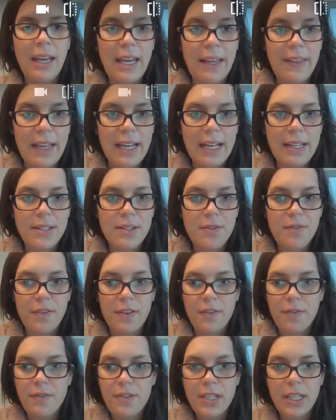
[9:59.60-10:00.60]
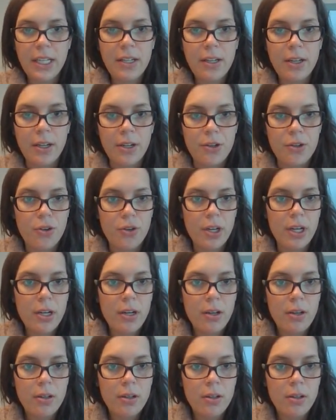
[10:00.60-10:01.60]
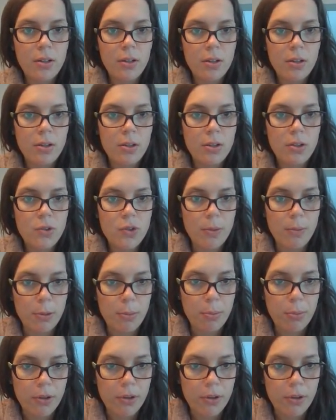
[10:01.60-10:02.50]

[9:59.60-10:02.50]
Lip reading: and that's 1,500. So I'm going to